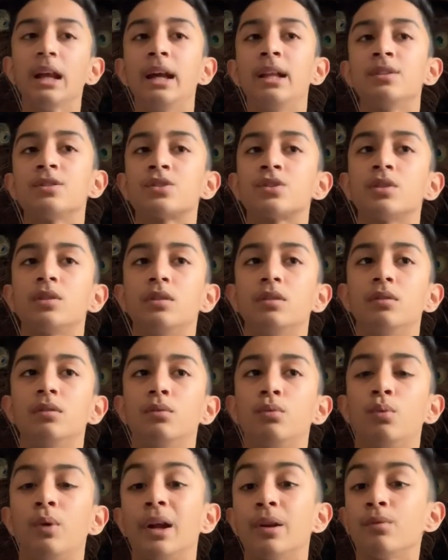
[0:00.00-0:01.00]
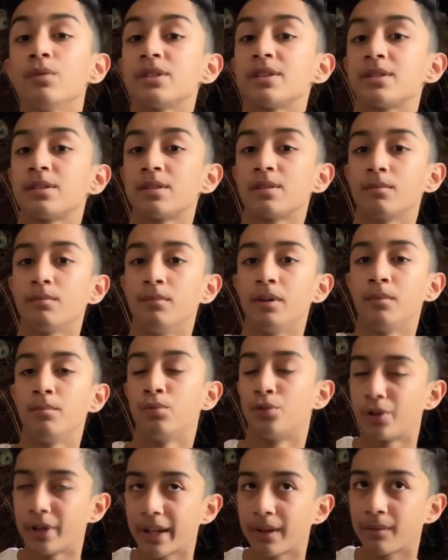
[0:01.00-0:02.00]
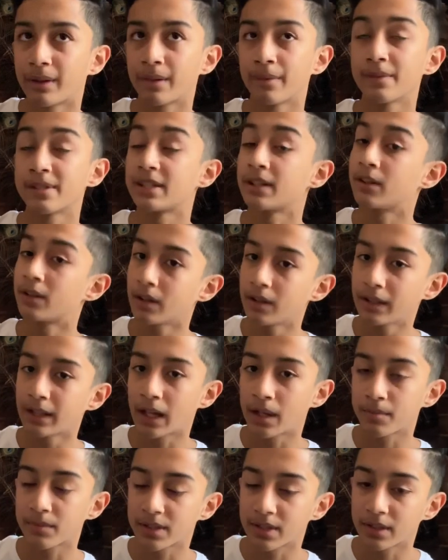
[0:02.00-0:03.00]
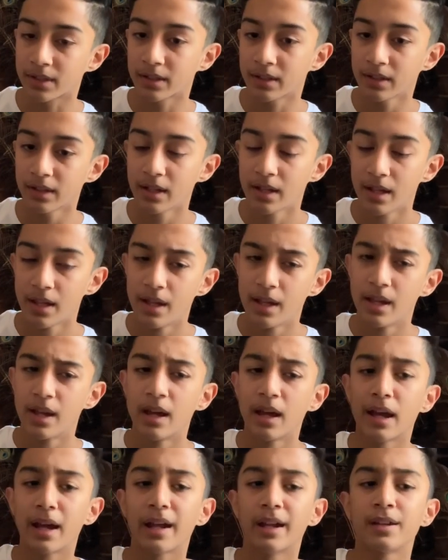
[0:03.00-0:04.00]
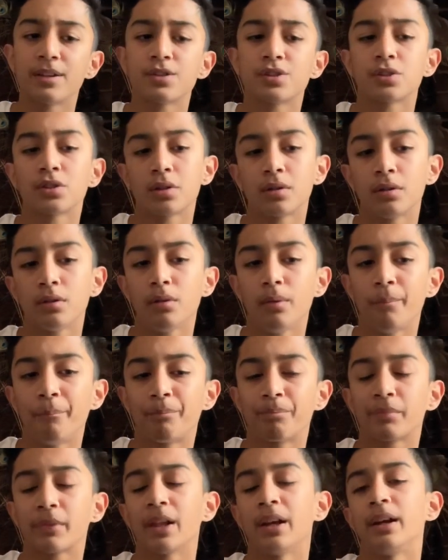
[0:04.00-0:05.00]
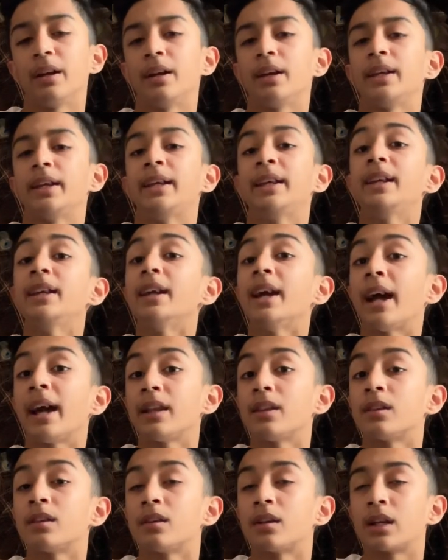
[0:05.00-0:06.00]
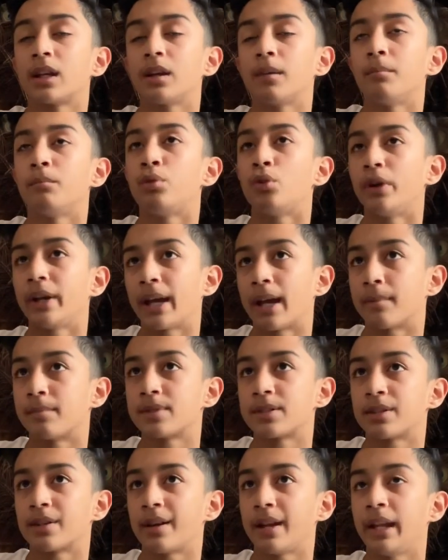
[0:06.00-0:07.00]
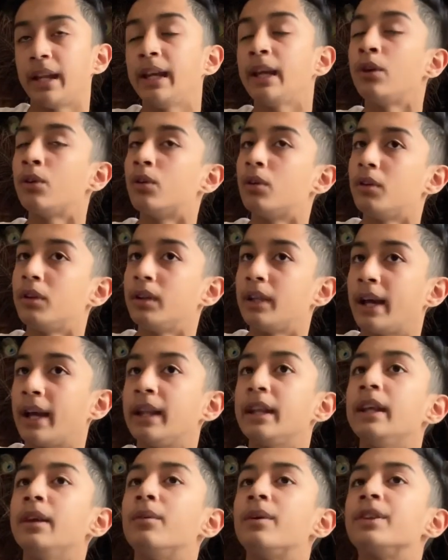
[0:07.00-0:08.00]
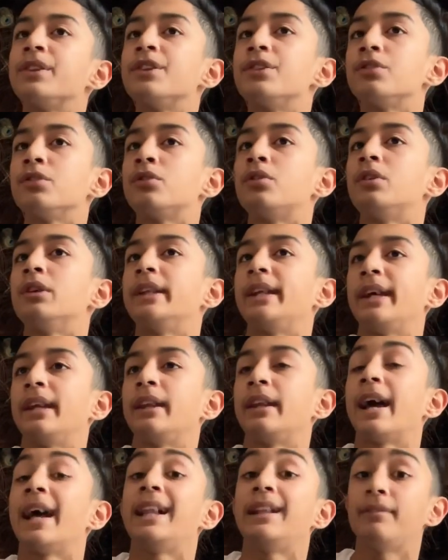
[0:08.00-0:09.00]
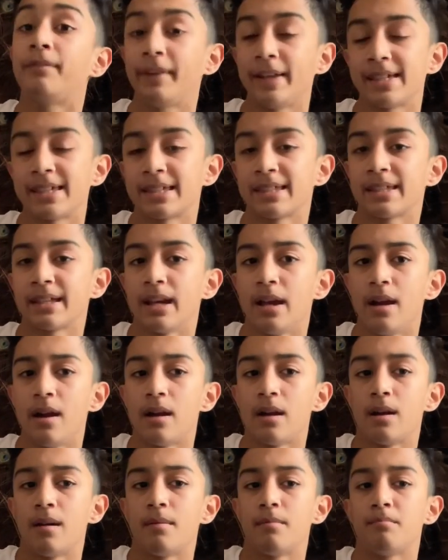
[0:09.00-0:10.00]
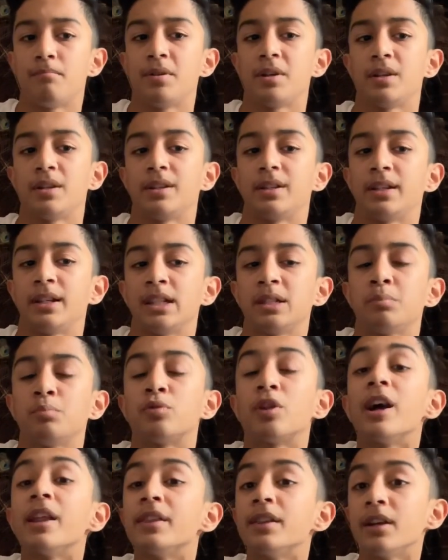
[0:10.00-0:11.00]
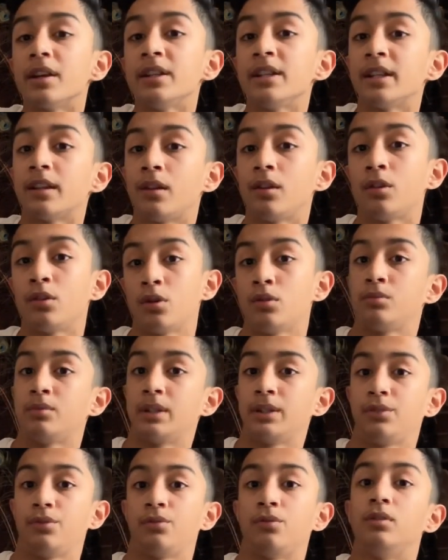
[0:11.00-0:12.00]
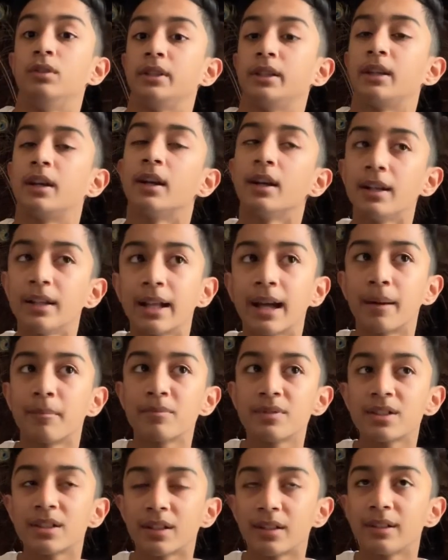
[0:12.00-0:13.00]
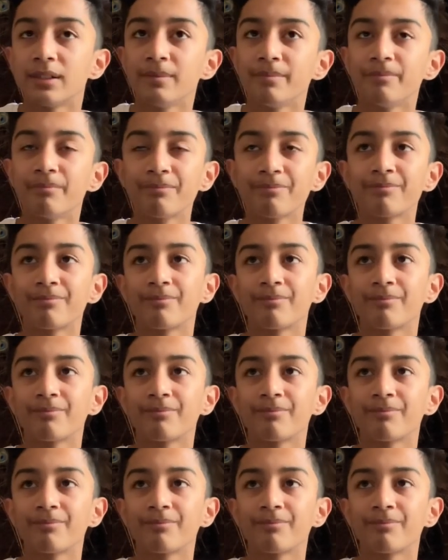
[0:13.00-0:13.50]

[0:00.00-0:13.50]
And so one was a boy and one was a girl hamster. And so he had the boy hamster and he wanted to call it Elvis. But his brother didn't know what to call the girl hamster.